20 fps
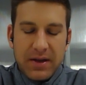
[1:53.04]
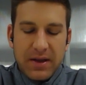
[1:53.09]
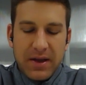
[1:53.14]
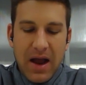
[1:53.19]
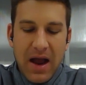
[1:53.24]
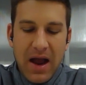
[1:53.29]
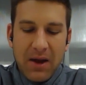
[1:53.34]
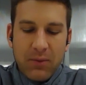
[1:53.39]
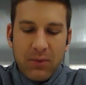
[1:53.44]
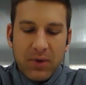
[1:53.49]

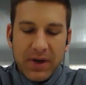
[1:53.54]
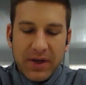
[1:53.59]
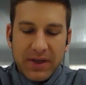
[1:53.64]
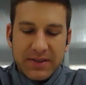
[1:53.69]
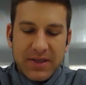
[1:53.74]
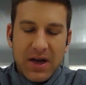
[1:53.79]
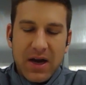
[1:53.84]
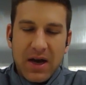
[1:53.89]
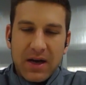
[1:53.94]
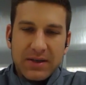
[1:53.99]
I want to
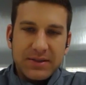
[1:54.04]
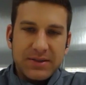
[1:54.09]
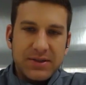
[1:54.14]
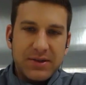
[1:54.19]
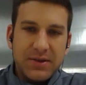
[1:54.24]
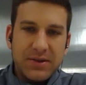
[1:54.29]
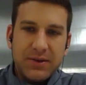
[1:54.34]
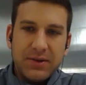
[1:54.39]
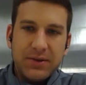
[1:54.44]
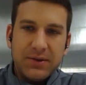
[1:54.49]
talk
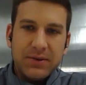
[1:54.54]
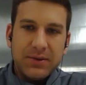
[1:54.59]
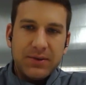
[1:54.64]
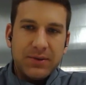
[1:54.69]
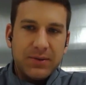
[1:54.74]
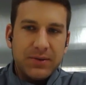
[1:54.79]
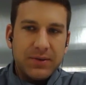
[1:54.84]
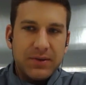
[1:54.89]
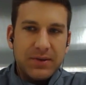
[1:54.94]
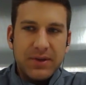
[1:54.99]

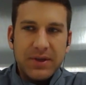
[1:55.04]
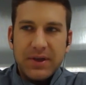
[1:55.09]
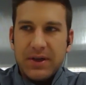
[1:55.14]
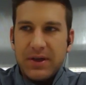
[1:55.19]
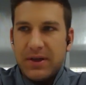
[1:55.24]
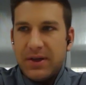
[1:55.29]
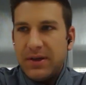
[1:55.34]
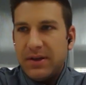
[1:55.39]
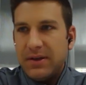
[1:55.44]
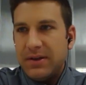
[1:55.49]
to
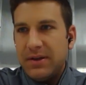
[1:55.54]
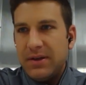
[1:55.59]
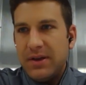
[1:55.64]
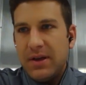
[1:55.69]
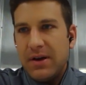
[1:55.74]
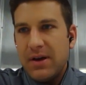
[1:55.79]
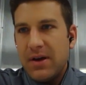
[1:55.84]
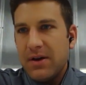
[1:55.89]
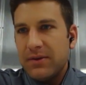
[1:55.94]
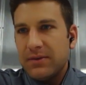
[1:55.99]
the,
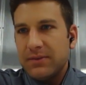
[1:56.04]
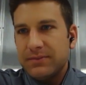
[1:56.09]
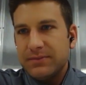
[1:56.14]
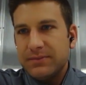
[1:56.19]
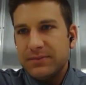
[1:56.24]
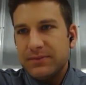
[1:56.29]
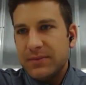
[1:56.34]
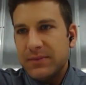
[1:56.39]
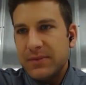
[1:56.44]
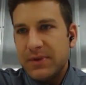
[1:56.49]
you know,
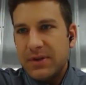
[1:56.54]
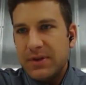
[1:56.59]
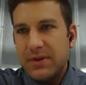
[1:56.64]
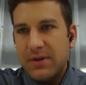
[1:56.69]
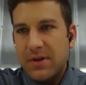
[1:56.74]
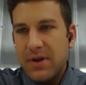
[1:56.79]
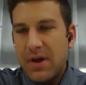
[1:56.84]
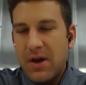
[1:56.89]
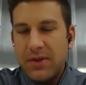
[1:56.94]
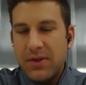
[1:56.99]

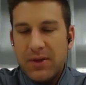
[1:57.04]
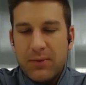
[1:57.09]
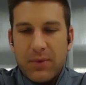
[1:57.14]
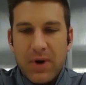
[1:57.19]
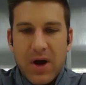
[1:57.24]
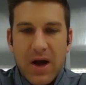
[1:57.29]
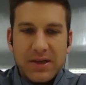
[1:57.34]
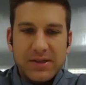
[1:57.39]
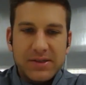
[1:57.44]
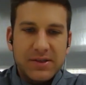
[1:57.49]
on the
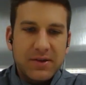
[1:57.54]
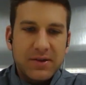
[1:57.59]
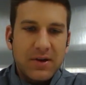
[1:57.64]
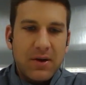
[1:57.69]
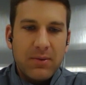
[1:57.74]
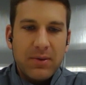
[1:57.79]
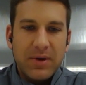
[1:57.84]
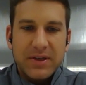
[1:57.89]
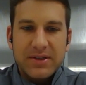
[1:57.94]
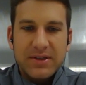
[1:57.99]
roster, I
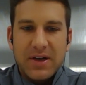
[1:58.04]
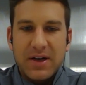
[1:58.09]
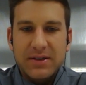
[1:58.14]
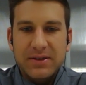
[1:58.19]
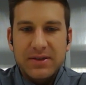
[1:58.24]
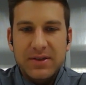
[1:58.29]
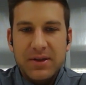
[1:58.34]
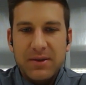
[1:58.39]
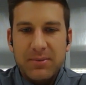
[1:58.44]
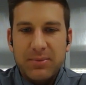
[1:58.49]
want to talk
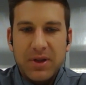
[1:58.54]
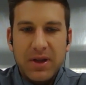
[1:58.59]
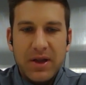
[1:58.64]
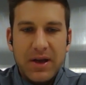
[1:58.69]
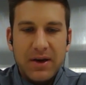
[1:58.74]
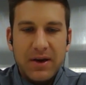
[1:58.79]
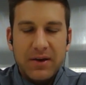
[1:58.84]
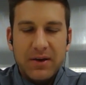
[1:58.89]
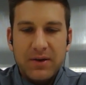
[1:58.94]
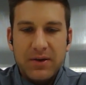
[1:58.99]
to the
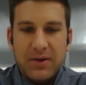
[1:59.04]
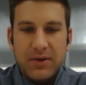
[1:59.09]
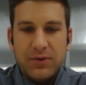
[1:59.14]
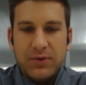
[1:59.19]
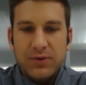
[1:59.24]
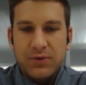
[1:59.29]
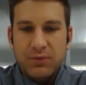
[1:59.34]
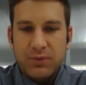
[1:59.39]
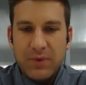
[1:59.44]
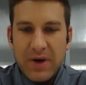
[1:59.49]
player
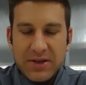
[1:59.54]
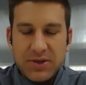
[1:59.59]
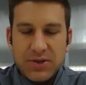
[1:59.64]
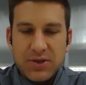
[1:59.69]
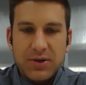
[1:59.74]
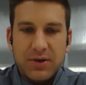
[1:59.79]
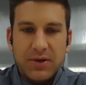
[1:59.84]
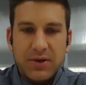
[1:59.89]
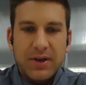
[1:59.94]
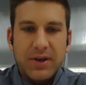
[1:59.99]
who's
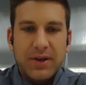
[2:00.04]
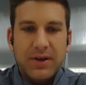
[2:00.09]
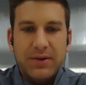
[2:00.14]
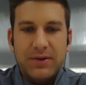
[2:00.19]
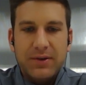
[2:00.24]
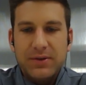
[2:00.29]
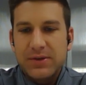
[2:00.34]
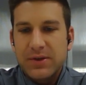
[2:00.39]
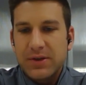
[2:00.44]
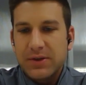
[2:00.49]
redshirted,
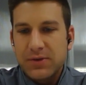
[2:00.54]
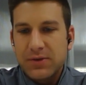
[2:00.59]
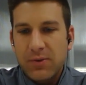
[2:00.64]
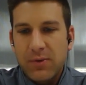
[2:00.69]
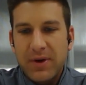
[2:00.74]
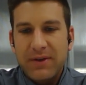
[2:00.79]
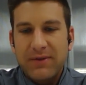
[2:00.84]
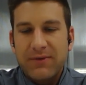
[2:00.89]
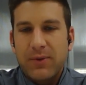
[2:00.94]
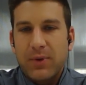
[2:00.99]
who's the
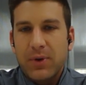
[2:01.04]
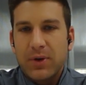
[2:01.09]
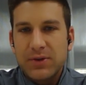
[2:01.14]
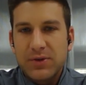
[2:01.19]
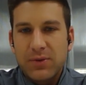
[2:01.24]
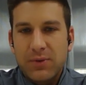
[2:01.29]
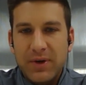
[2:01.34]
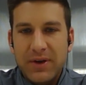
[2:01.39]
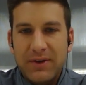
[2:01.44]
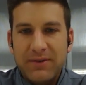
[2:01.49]
24th,
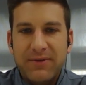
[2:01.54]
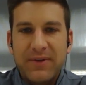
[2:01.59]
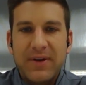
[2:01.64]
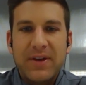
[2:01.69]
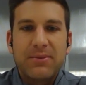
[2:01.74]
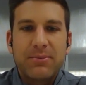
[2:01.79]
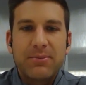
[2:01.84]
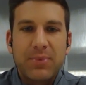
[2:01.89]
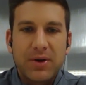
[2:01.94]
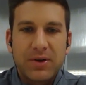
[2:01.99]

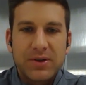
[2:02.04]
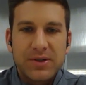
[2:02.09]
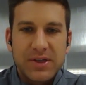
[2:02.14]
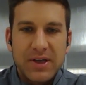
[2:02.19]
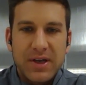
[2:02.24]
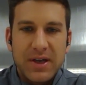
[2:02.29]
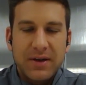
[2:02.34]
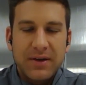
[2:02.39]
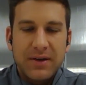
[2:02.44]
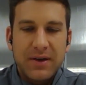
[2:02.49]
25th
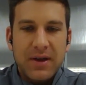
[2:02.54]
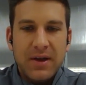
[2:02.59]
person.